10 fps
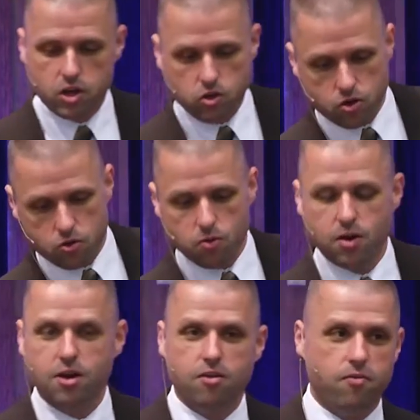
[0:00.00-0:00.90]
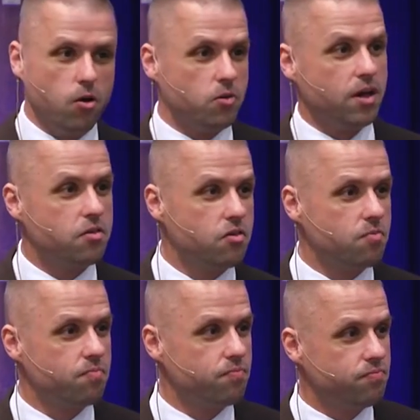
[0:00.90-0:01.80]
you focus.
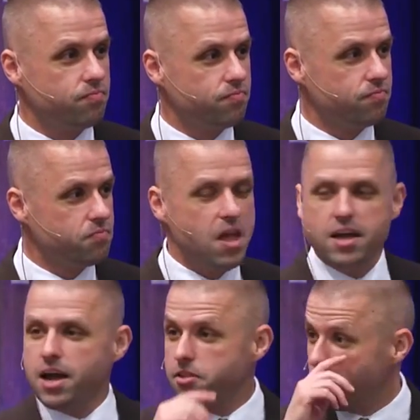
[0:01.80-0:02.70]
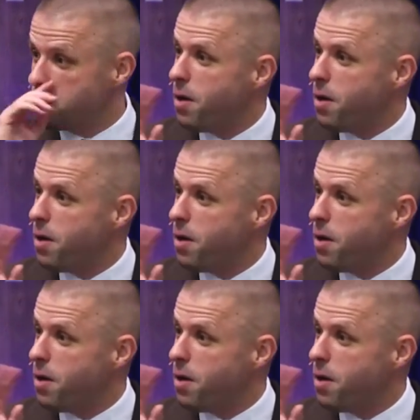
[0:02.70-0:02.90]
I got to tell you,